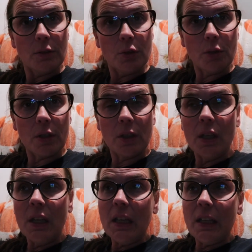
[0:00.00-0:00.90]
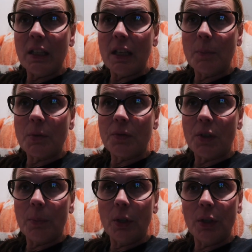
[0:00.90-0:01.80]
Deuter. He comes
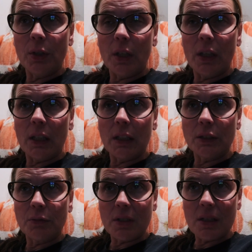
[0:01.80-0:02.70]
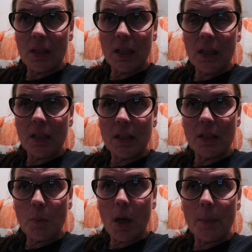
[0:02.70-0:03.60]
from uh, Grizzly, and
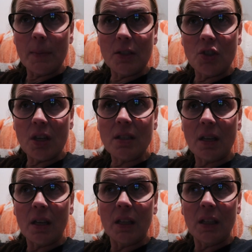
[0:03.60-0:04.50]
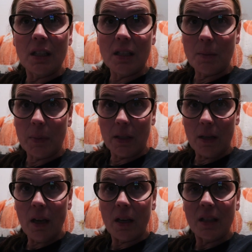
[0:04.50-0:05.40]
his mom is Cheska, and he's a big
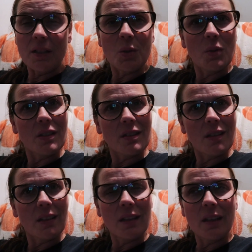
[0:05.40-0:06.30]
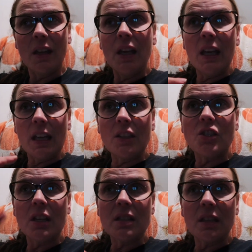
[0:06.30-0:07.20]
guy. So it's like, and
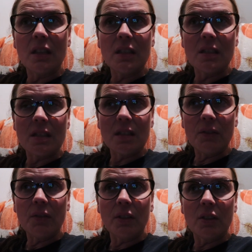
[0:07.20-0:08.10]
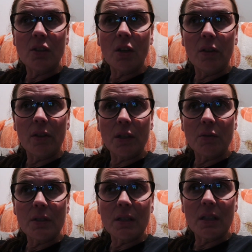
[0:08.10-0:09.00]
Cheska is definitely taller than
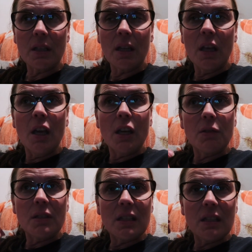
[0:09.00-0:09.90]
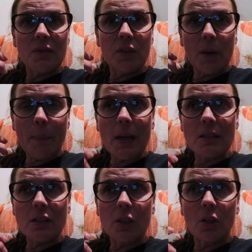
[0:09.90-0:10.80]
Grizzly. Grizzy is very
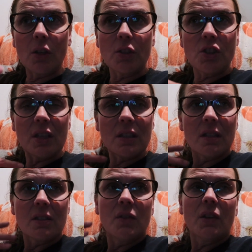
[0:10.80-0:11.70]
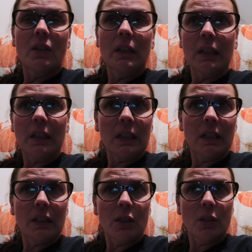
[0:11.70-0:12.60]
muscular. Cheska is very
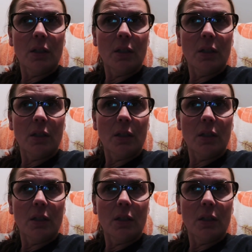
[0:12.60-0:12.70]
lean.